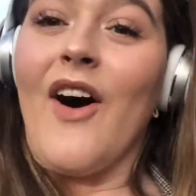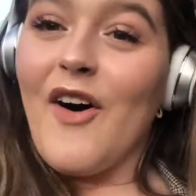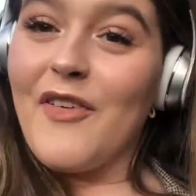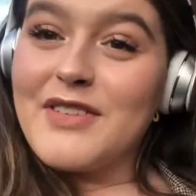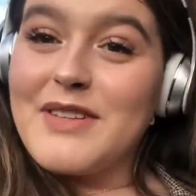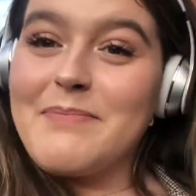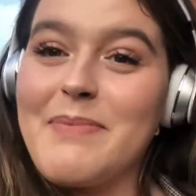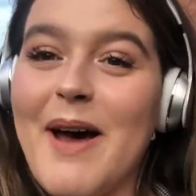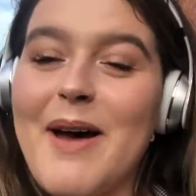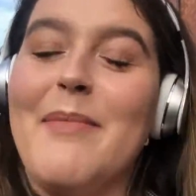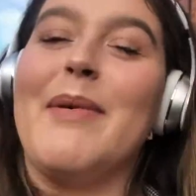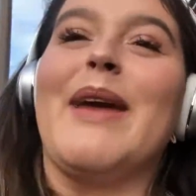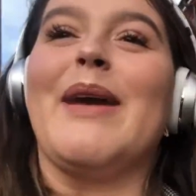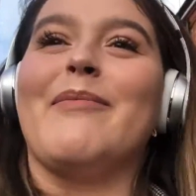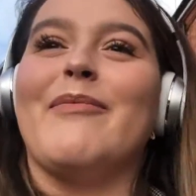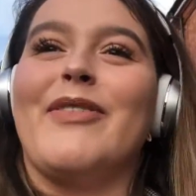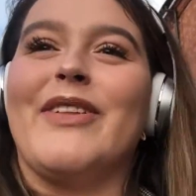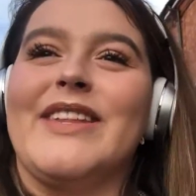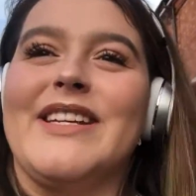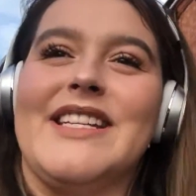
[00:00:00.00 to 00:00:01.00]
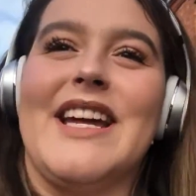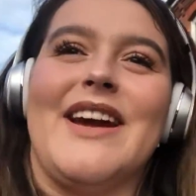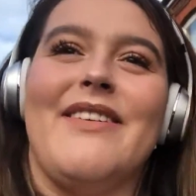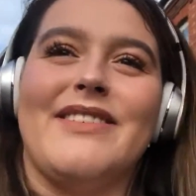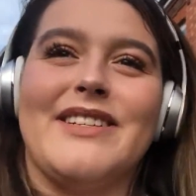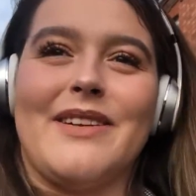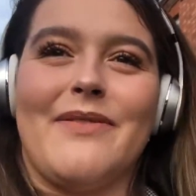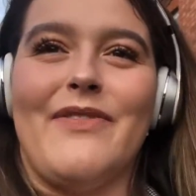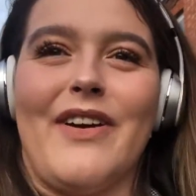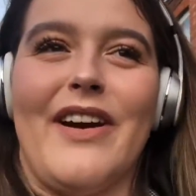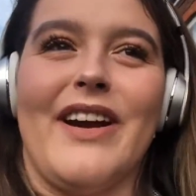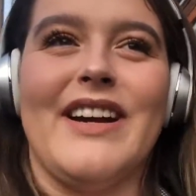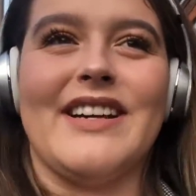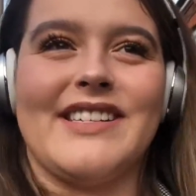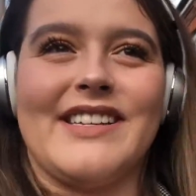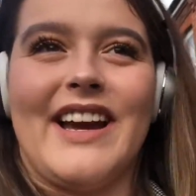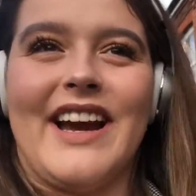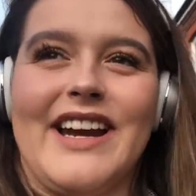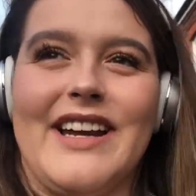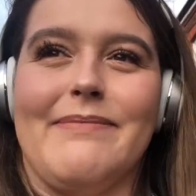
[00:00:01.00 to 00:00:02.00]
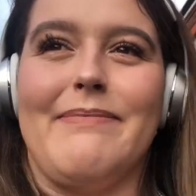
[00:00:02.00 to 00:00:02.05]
off to Birmingham for the day, which I'm very excited